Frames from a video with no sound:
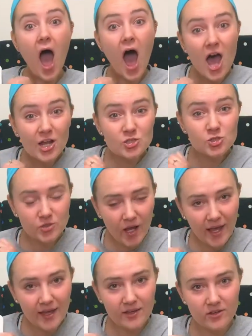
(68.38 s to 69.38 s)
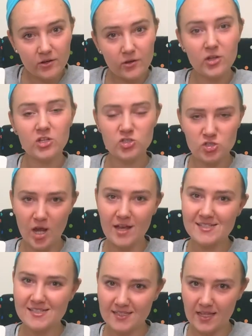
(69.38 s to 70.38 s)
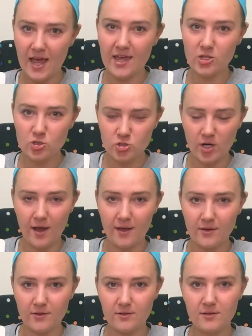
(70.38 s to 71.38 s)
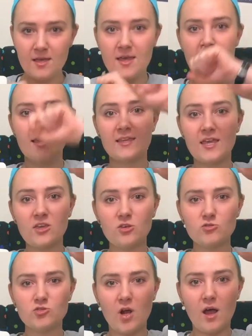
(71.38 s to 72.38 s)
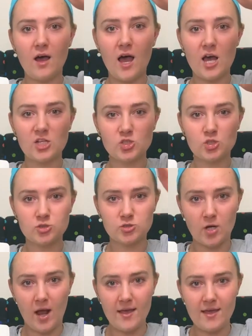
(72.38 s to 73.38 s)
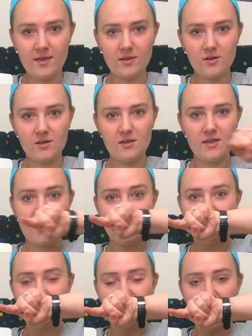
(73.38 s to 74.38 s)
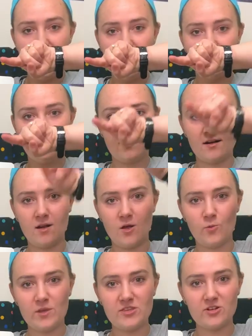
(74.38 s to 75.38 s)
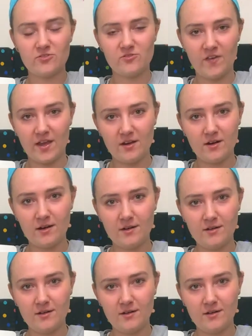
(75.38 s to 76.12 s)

A triangle, just like triangle. Can you draw a triangle in the air with your finger?